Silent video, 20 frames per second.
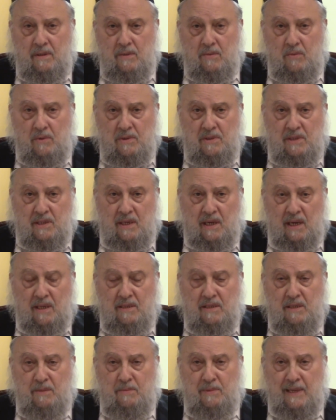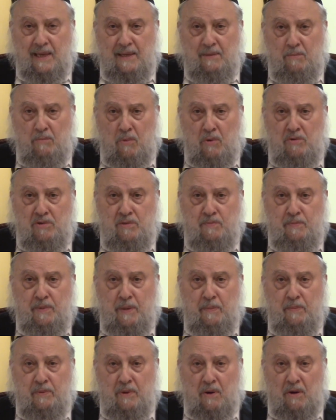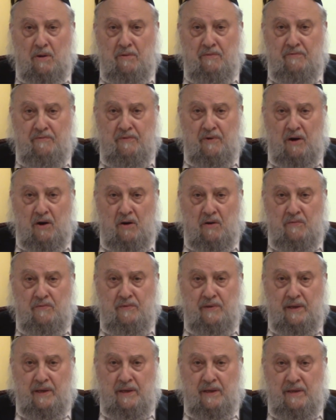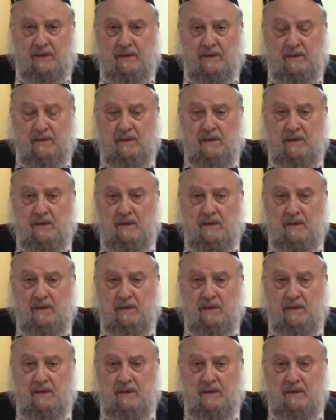was the concept that most people are involved in